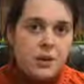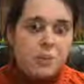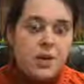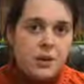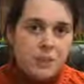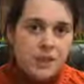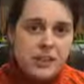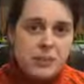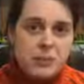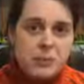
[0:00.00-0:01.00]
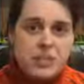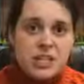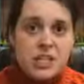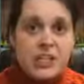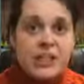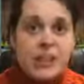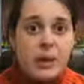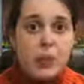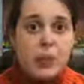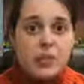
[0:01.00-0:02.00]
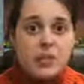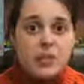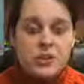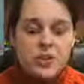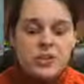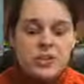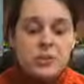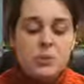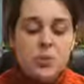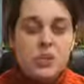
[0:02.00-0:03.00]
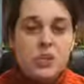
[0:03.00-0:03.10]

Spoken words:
That builds up in your machine and that then washes through your machine. So it was always